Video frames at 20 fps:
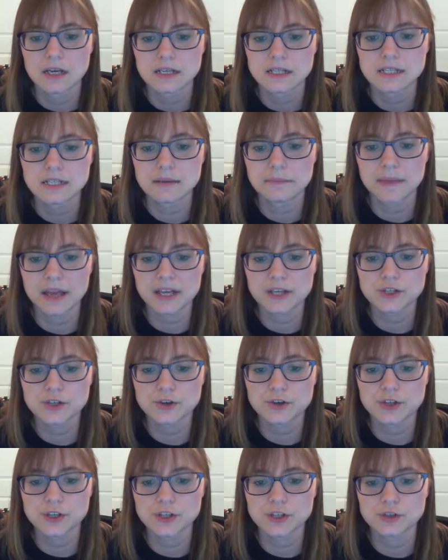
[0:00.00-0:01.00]
to make
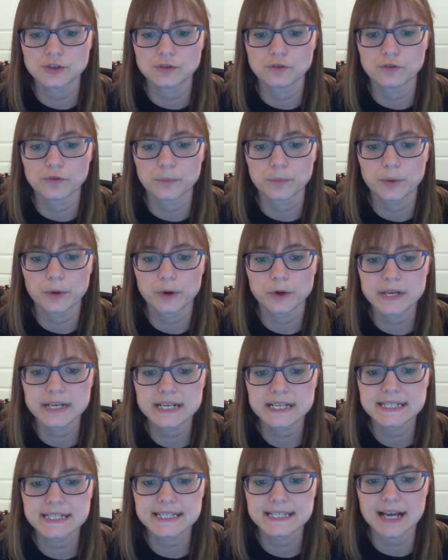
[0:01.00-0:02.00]
sure that you've
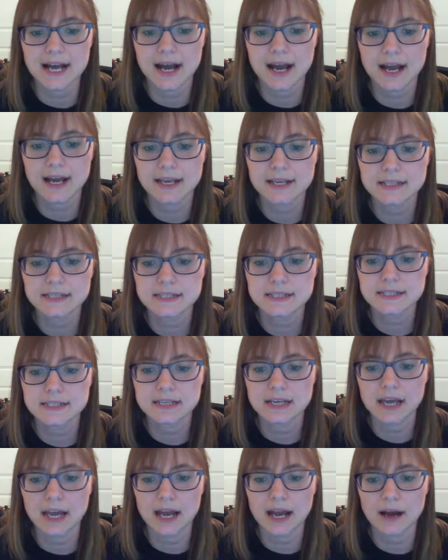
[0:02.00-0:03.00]
pre-sized
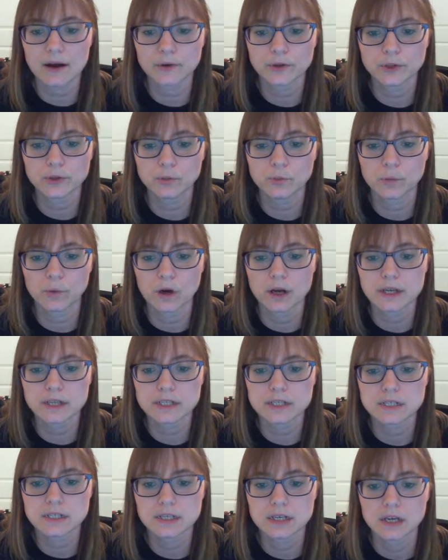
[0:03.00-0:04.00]
how you
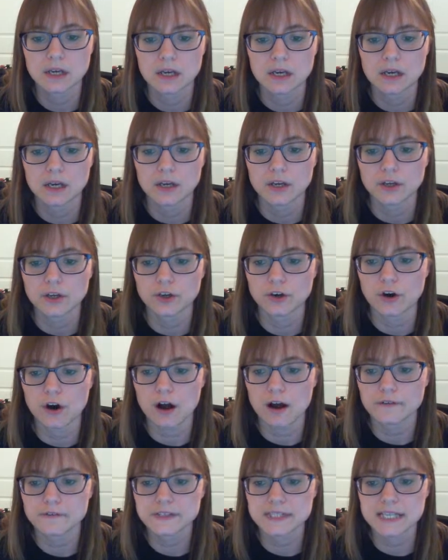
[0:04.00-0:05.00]
want your
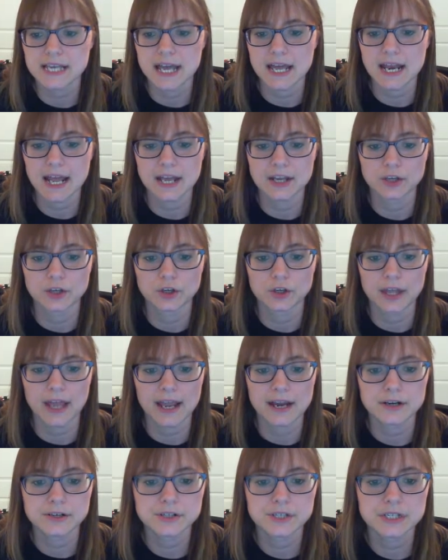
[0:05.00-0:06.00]
offset and your
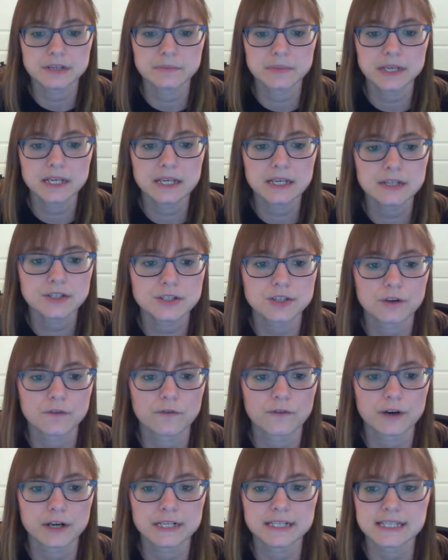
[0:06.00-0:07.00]
layer to be. So
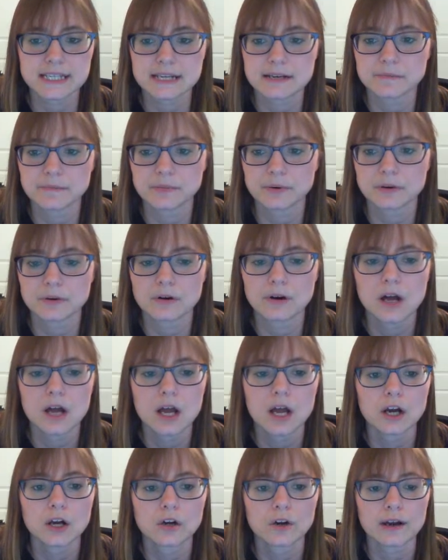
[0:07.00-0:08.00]
for example,
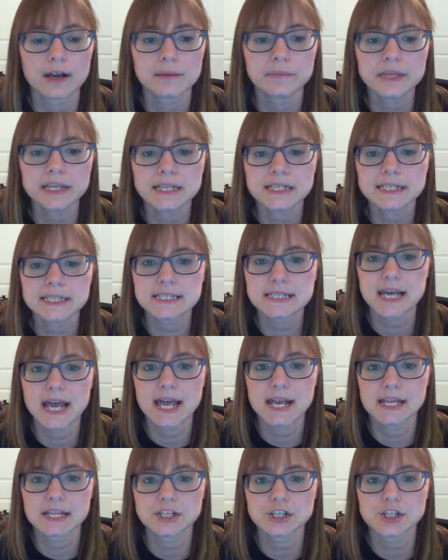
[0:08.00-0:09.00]
Grammy is
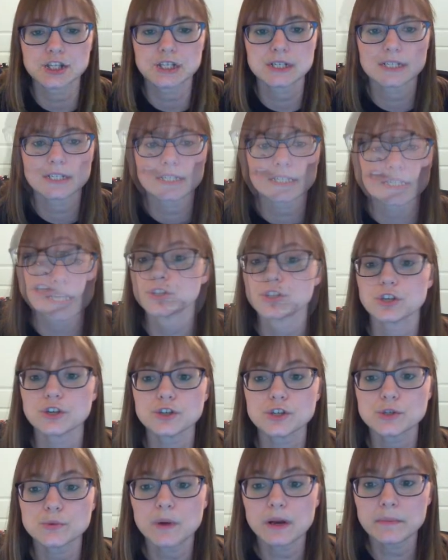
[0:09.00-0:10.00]
ten inches. So you
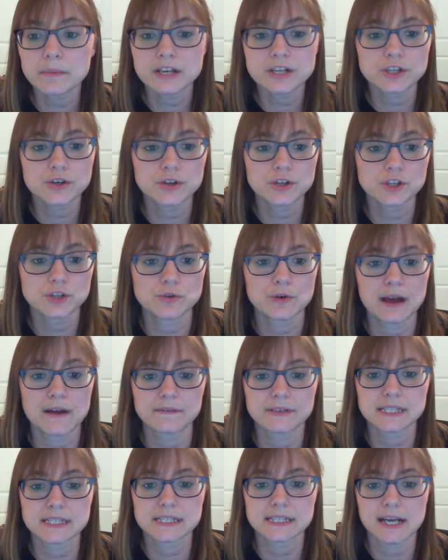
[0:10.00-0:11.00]
just want to make sure that you
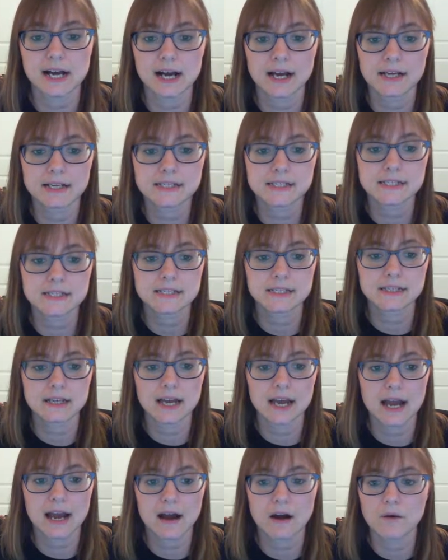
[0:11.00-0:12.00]
have it sized
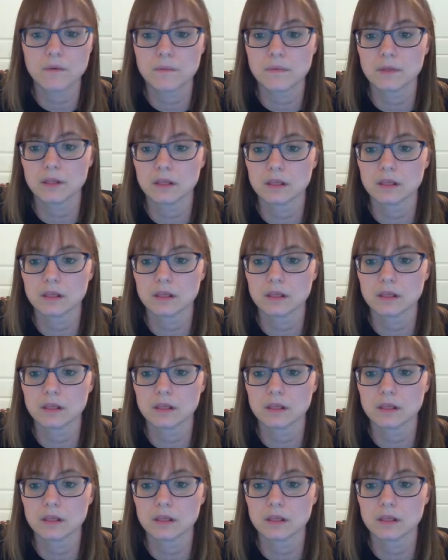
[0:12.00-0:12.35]
how